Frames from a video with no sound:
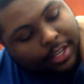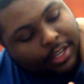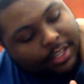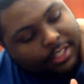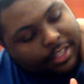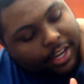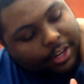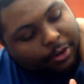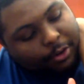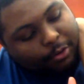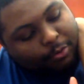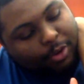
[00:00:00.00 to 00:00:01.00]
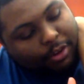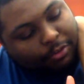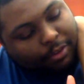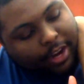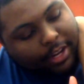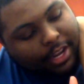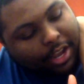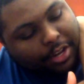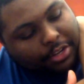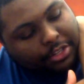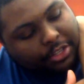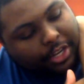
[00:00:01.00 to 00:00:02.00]
It's kind of rough right now. I
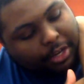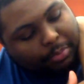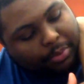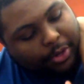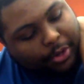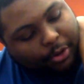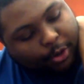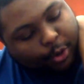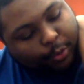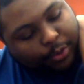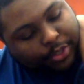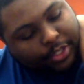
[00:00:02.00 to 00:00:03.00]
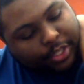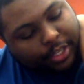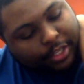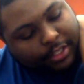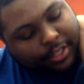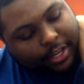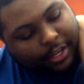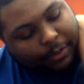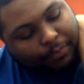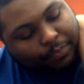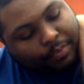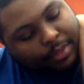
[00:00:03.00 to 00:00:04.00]
just kind of put it on. We're seeing it's kind
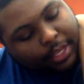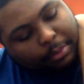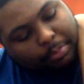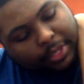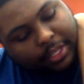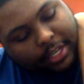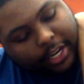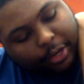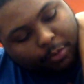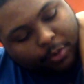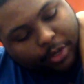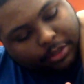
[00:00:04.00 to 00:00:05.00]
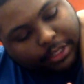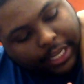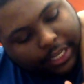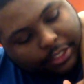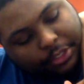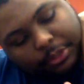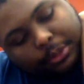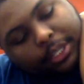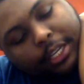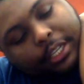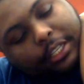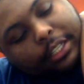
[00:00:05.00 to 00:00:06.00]
of peeling like a real tattoo,
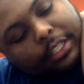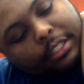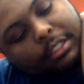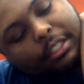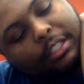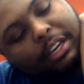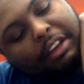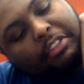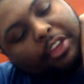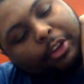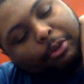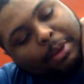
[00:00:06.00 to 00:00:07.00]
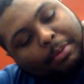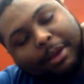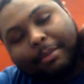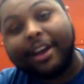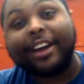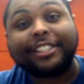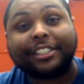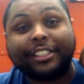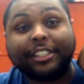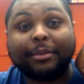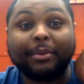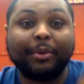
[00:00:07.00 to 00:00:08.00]
kind of, I think, or maybe I'm ashy.
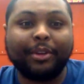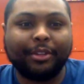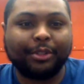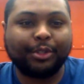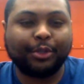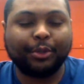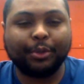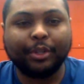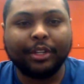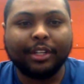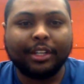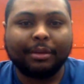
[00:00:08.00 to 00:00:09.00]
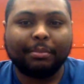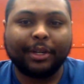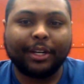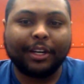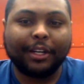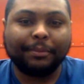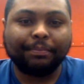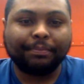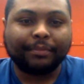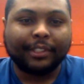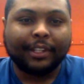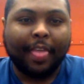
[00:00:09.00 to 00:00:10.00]
It could be one of the two. But
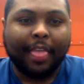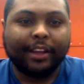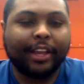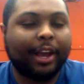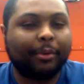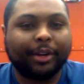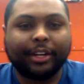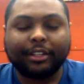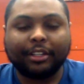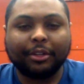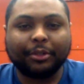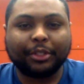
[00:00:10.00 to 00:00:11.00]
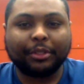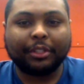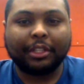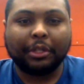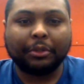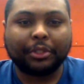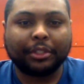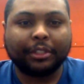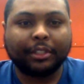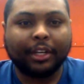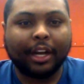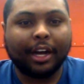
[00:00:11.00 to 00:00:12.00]
yeah, we're getting closer and closer.